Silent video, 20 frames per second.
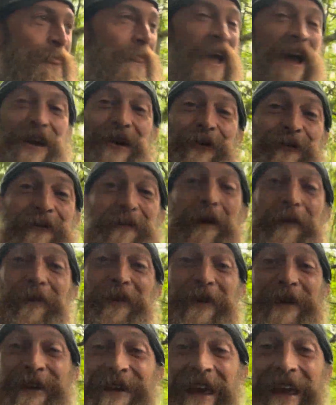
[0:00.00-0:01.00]
don't remember
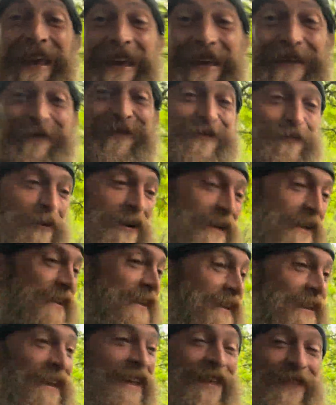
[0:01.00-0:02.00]
their names, but
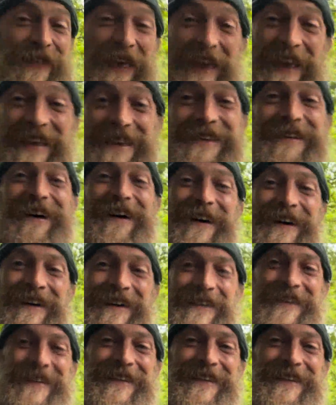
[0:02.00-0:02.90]
thank you all.